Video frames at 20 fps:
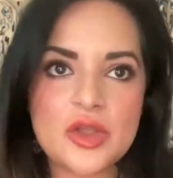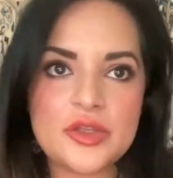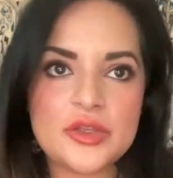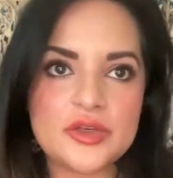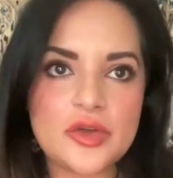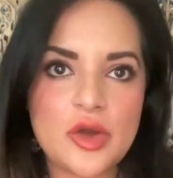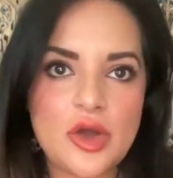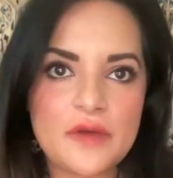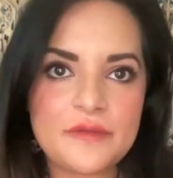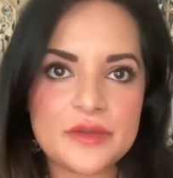
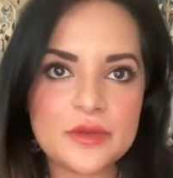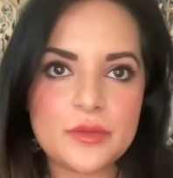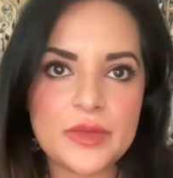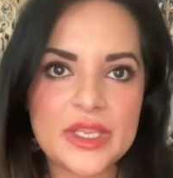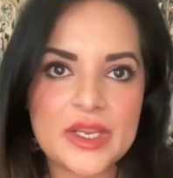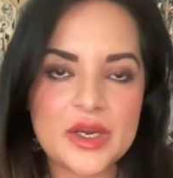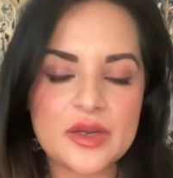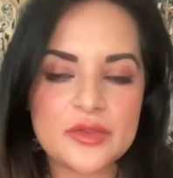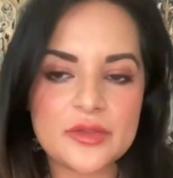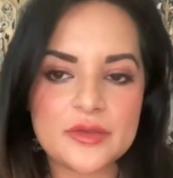often we
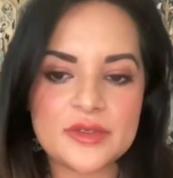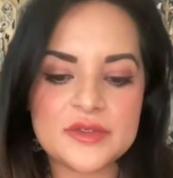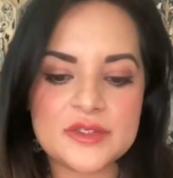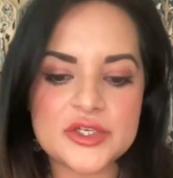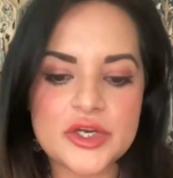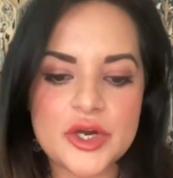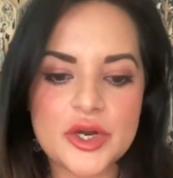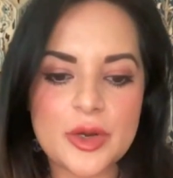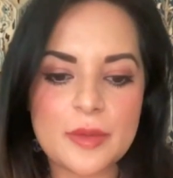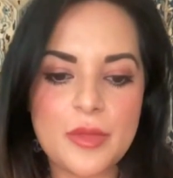hear the
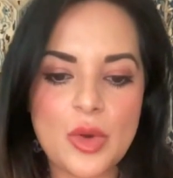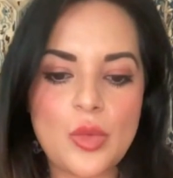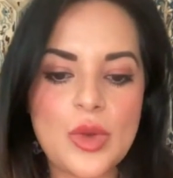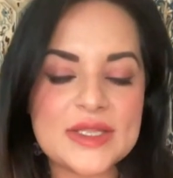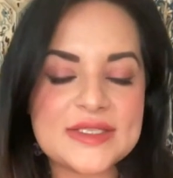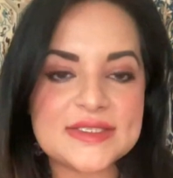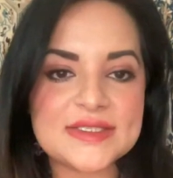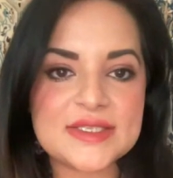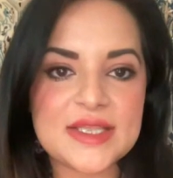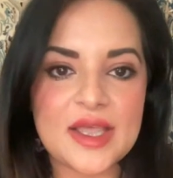term
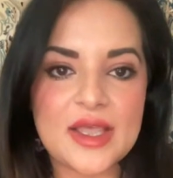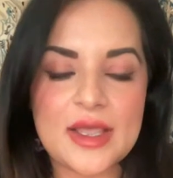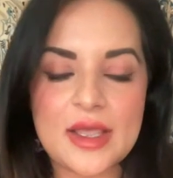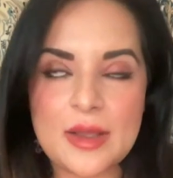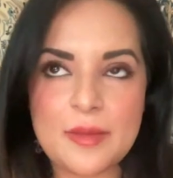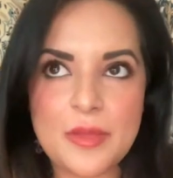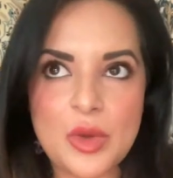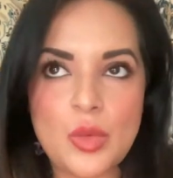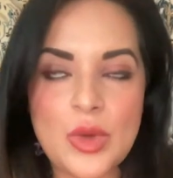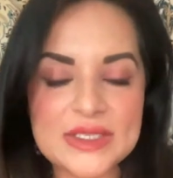once
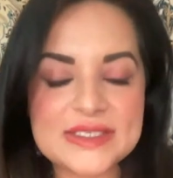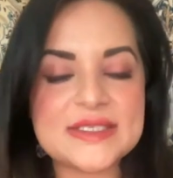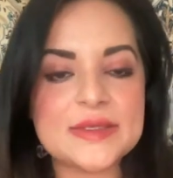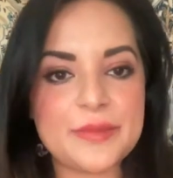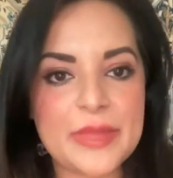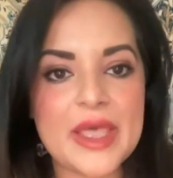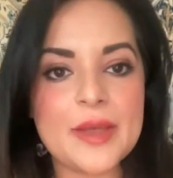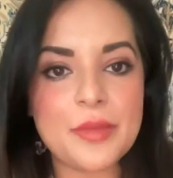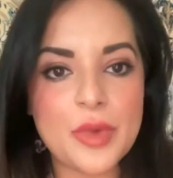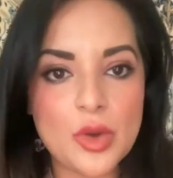a
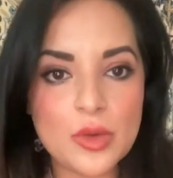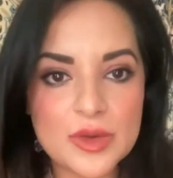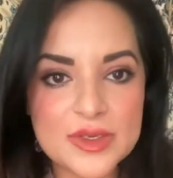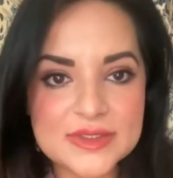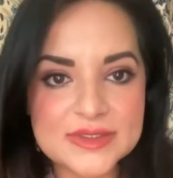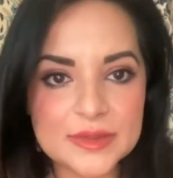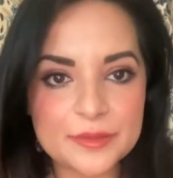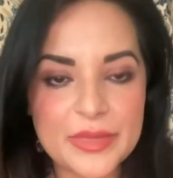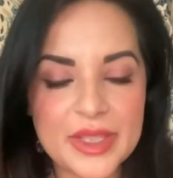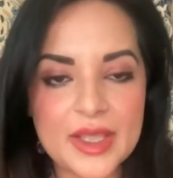PEP,
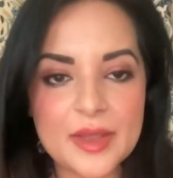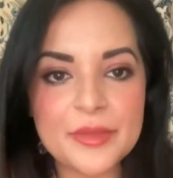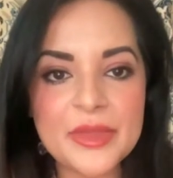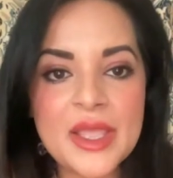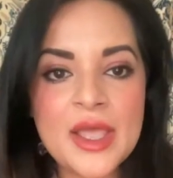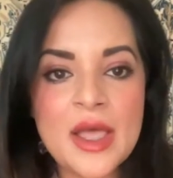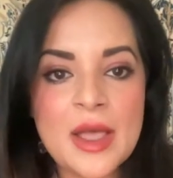always a PEP,